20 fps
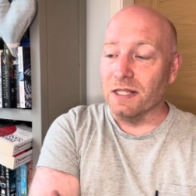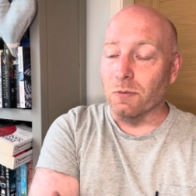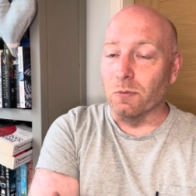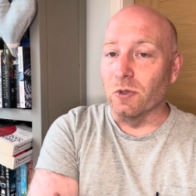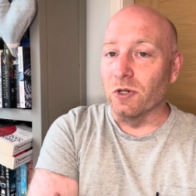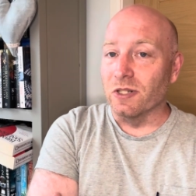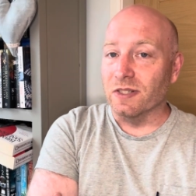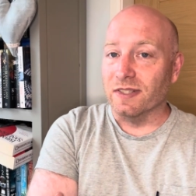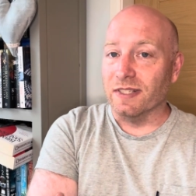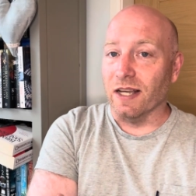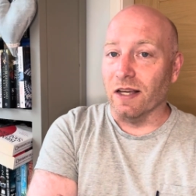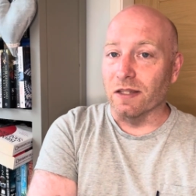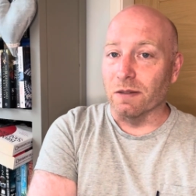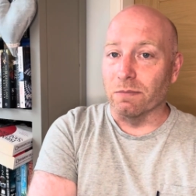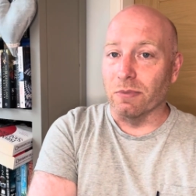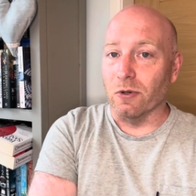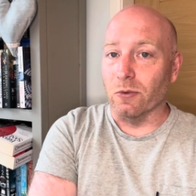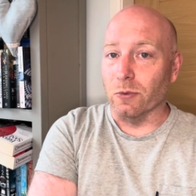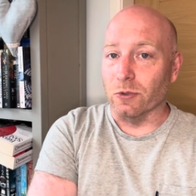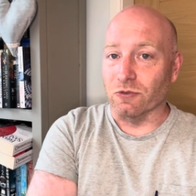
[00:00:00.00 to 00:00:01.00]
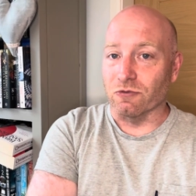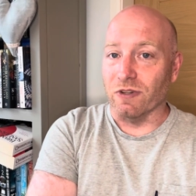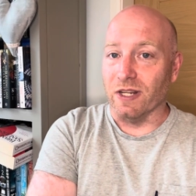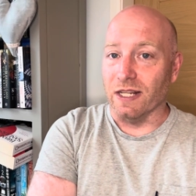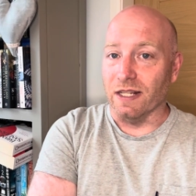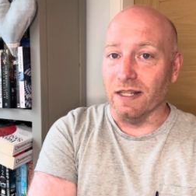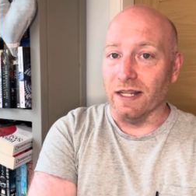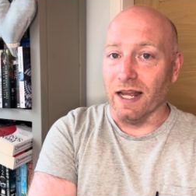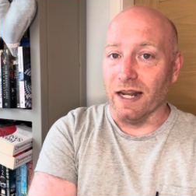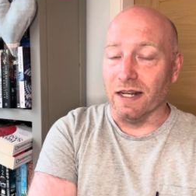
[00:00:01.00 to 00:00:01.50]
wouldn't tell the book was
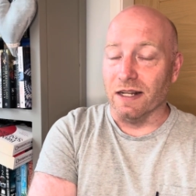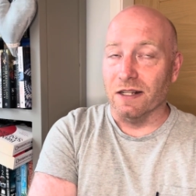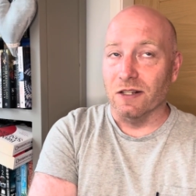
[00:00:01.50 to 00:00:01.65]
written then.